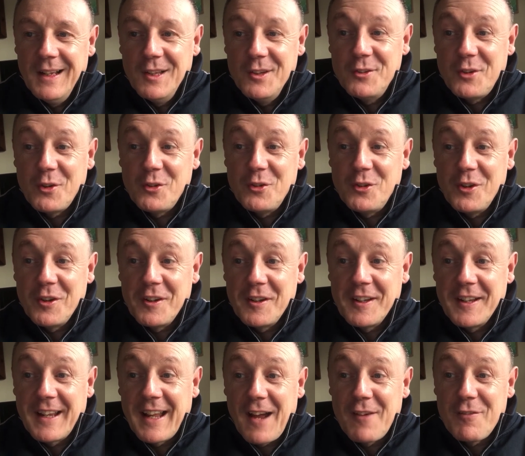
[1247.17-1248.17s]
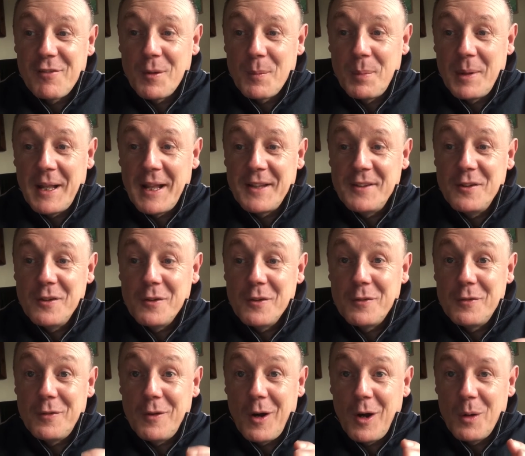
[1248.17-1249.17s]
so she can gather plenty of
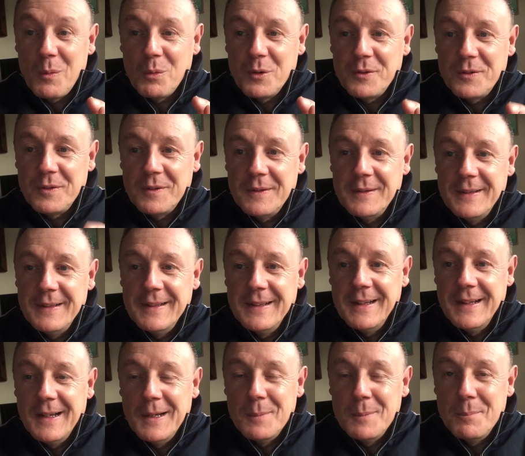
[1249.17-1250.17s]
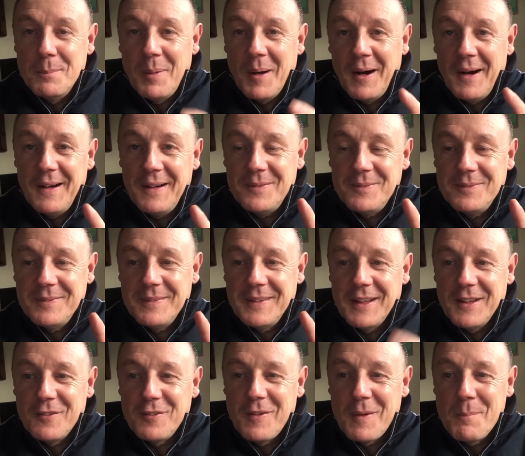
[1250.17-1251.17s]
firewood. But
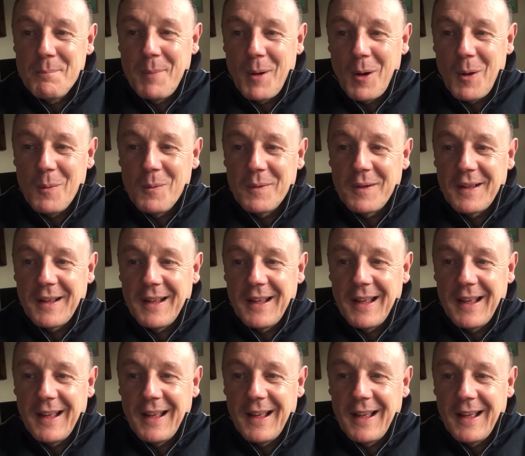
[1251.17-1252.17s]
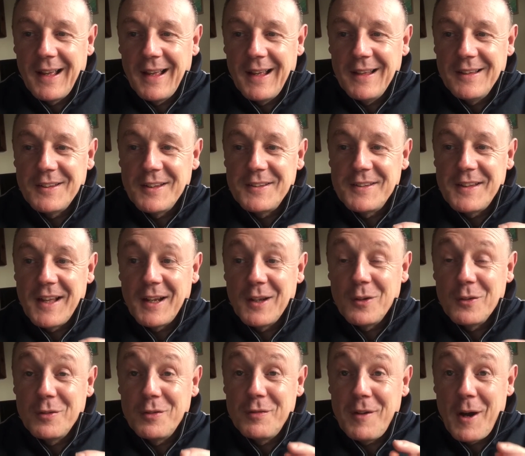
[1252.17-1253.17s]
if Imbolc is a day
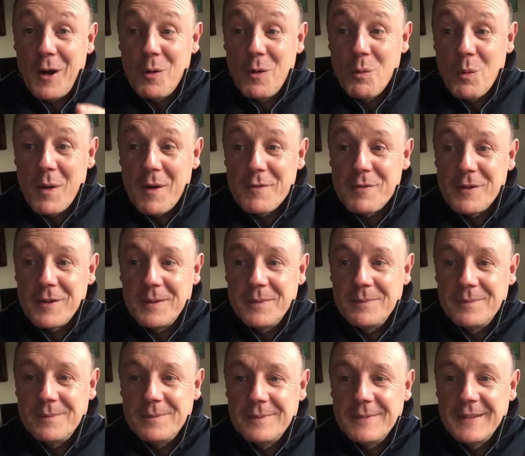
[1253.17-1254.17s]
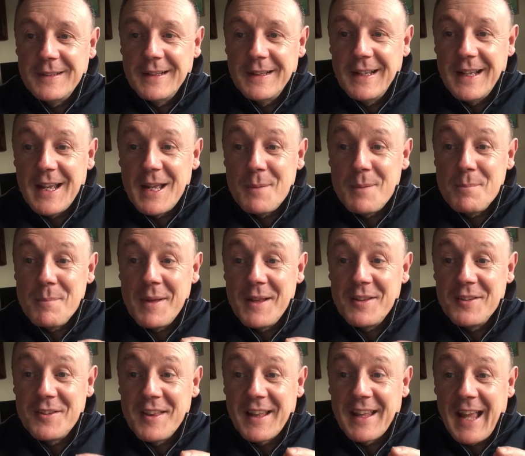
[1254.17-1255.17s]
of foul weather, it
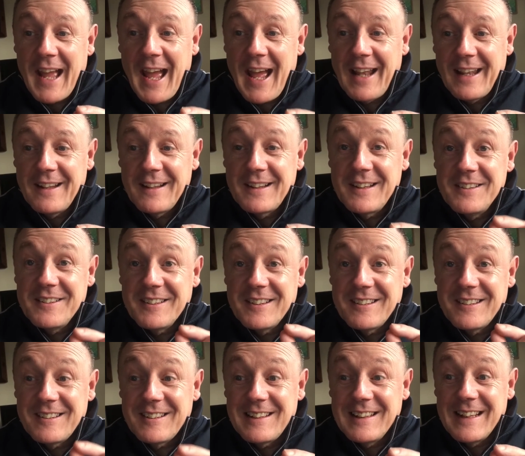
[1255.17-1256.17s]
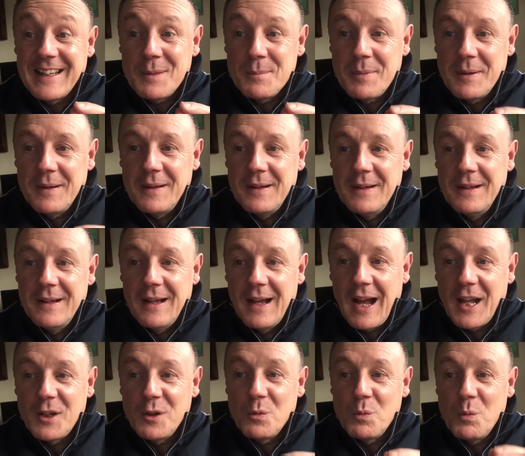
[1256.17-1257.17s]
means the Kalloch is asleep
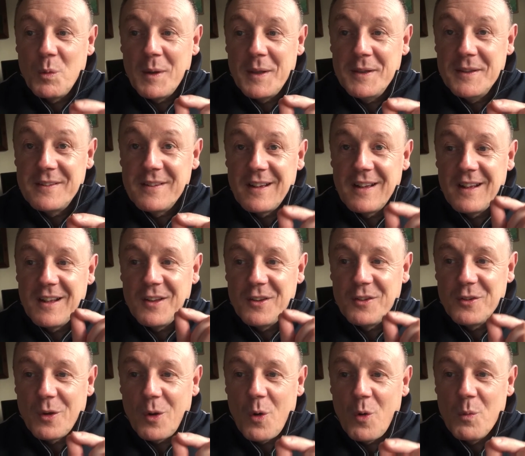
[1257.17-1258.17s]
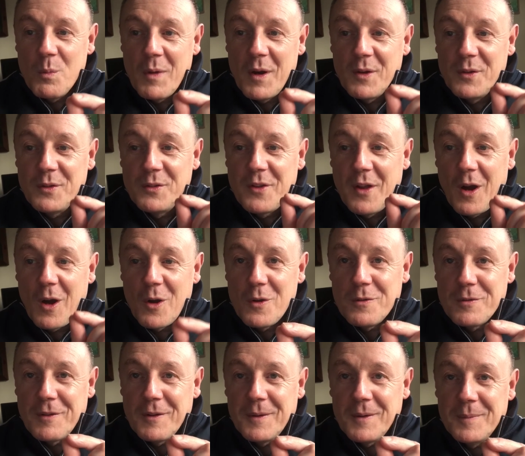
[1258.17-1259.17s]
and winter is almost
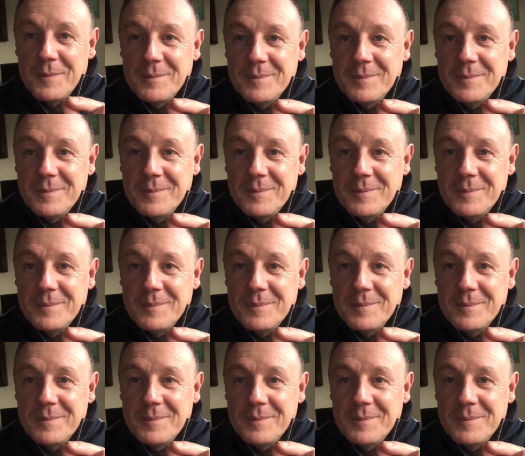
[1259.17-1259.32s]
over.